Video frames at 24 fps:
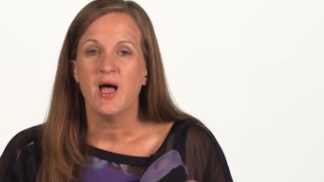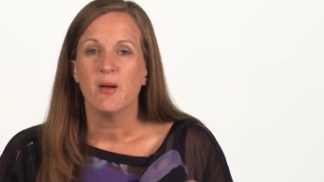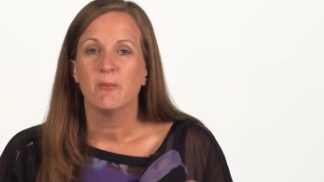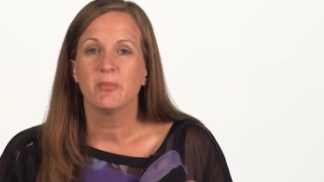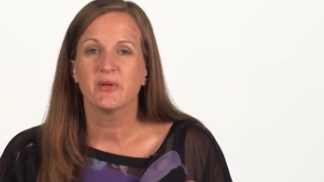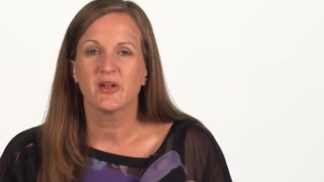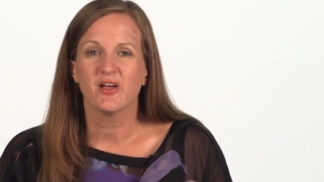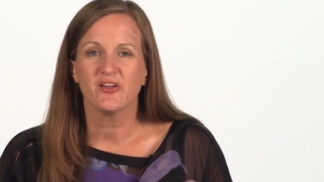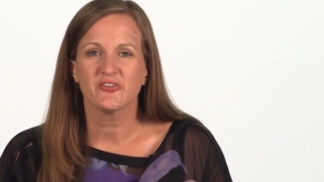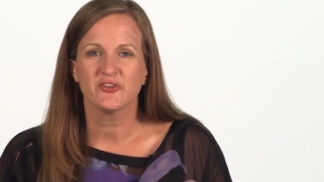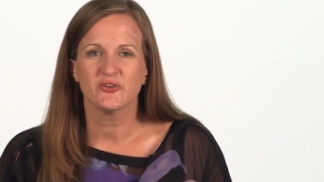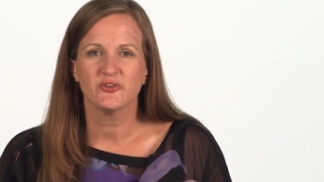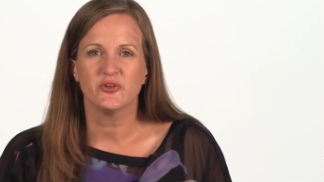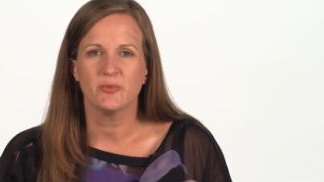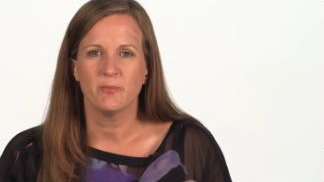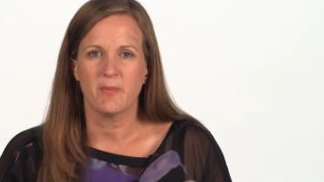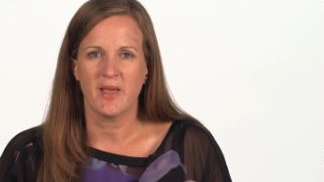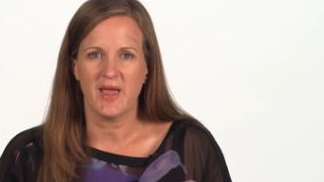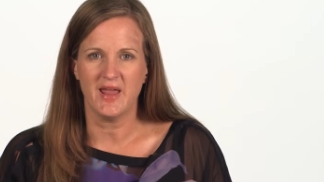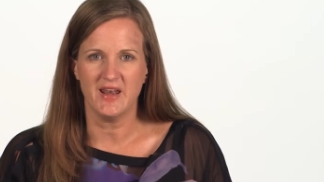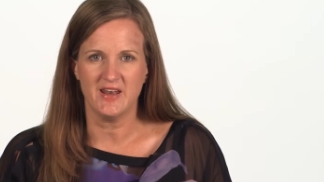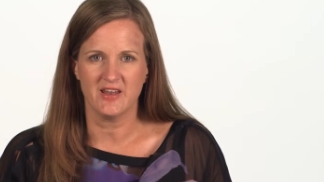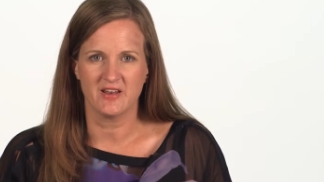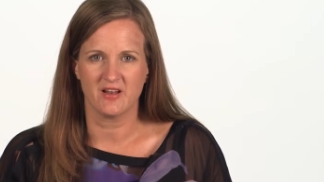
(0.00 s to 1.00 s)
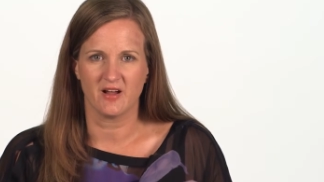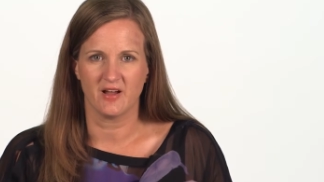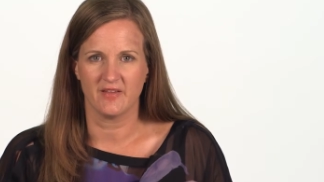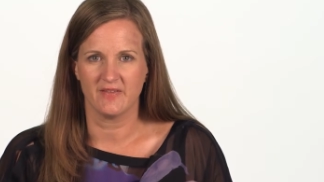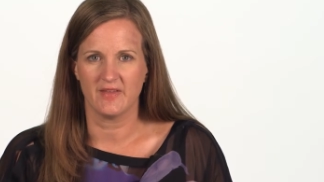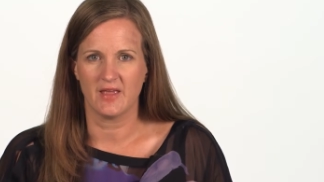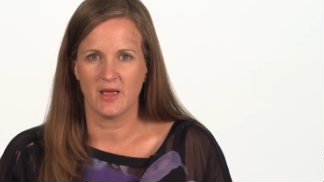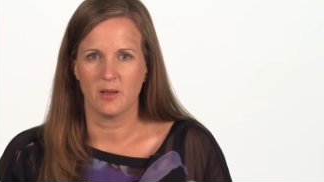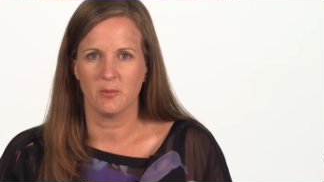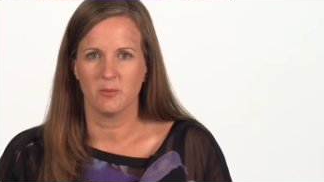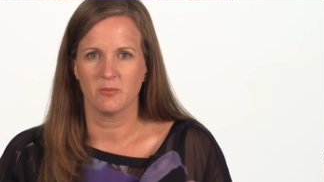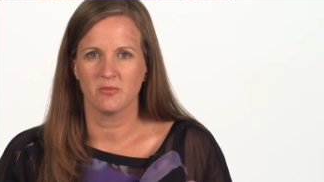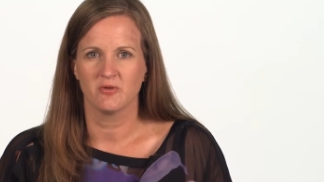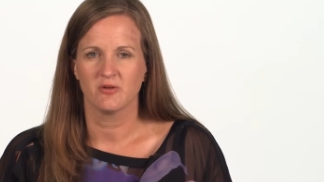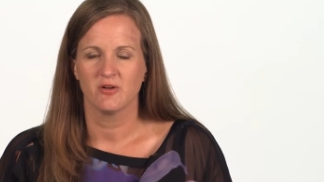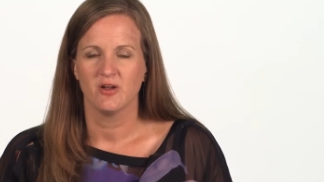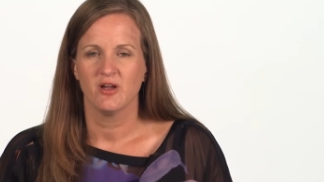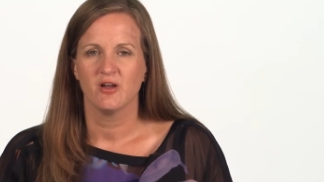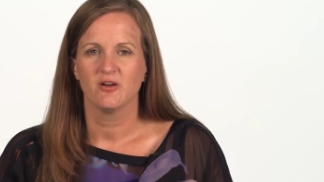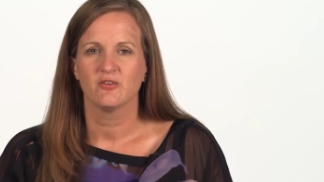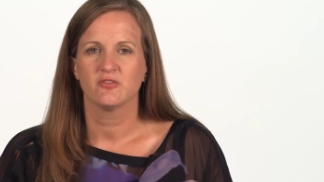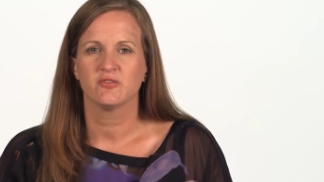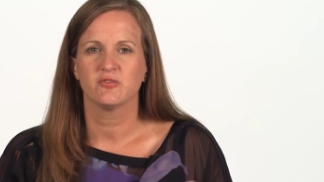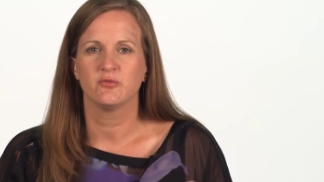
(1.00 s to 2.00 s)
but also depended on them
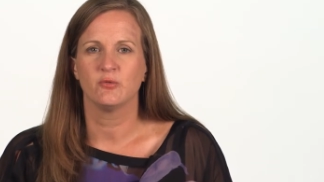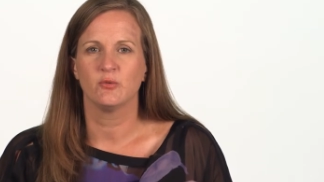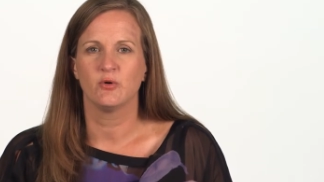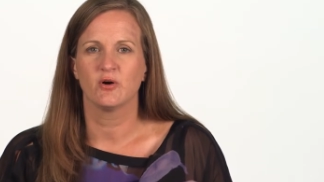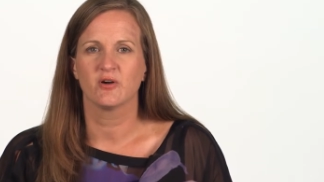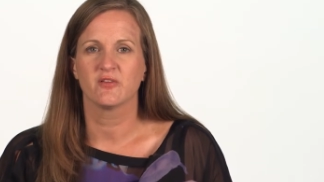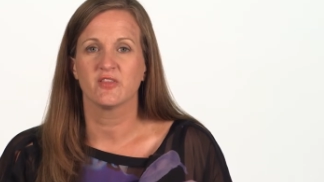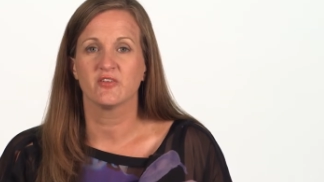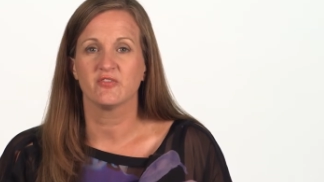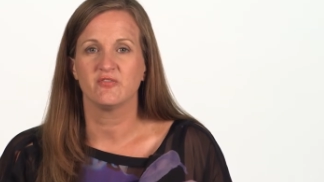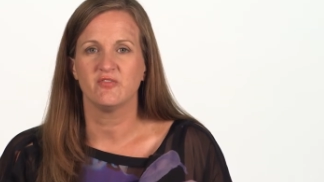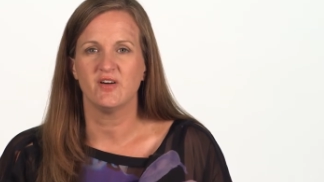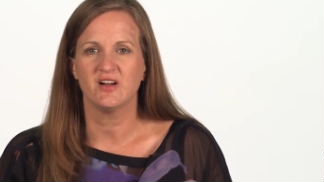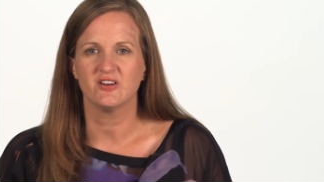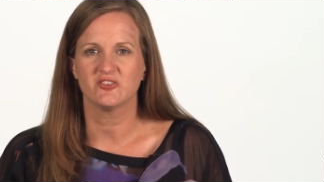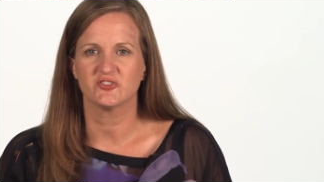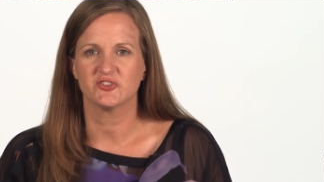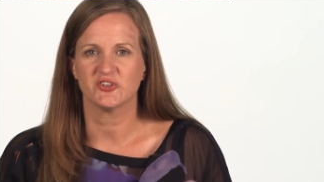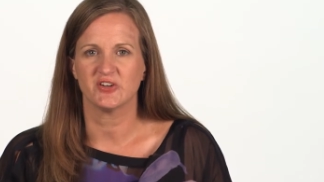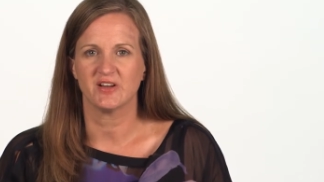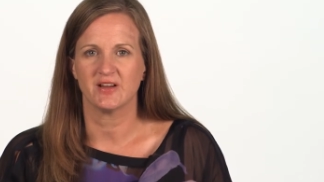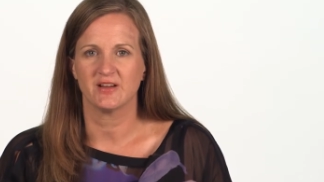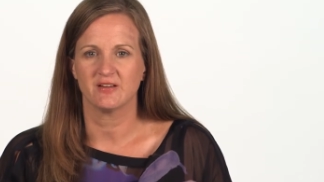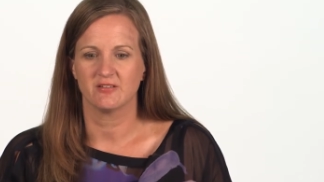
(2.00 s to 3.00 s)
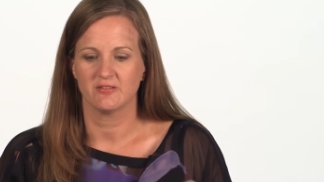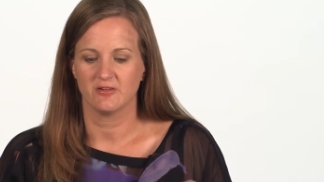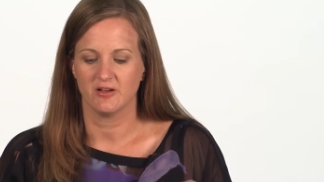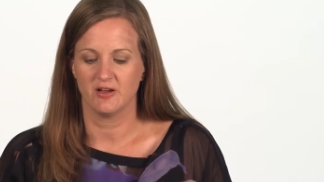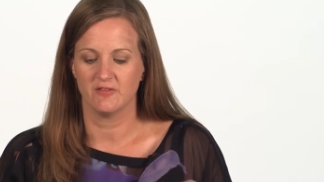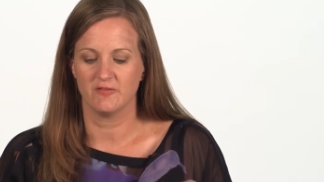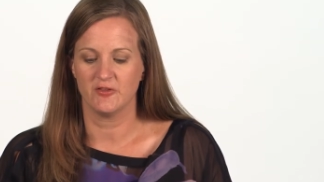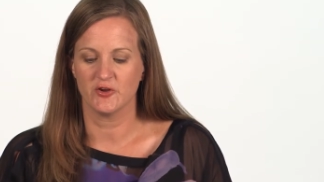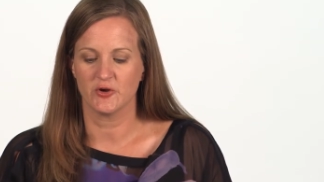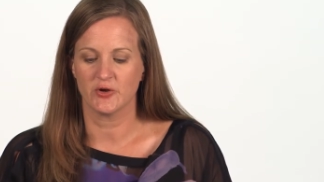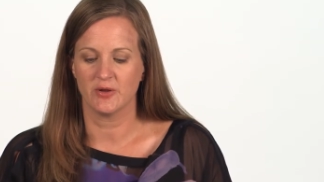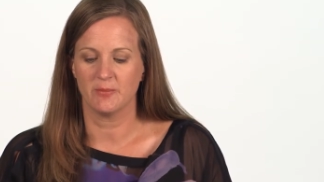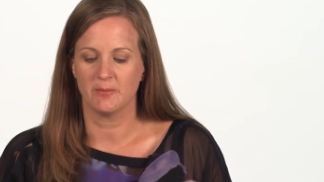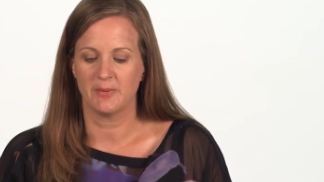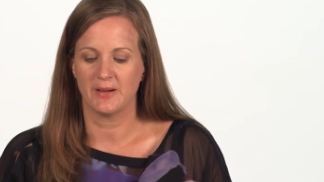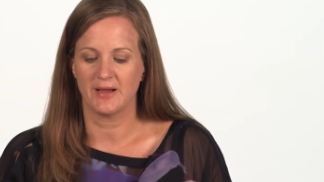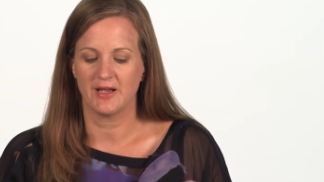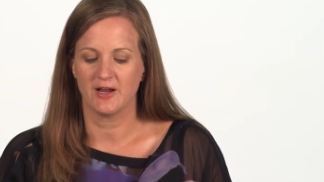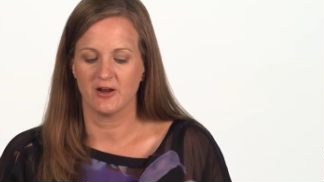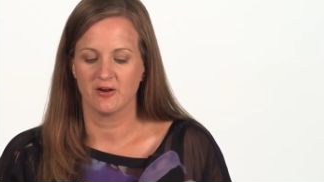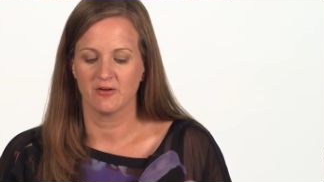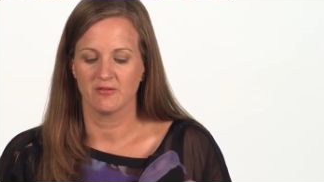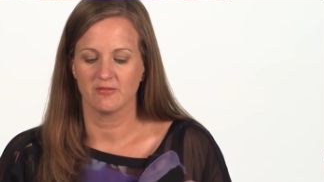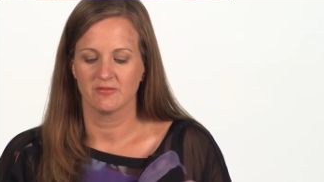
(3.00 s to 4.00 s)
for the functioning of their
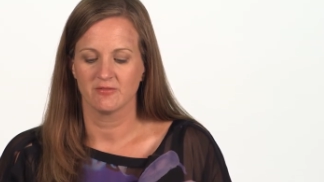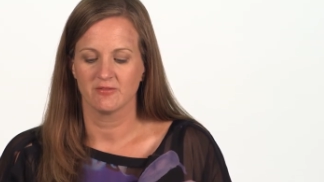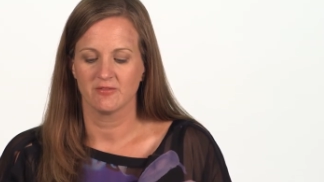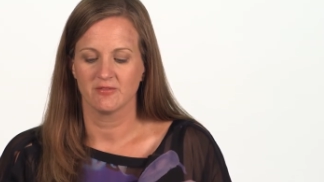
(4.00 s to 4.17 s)
empire,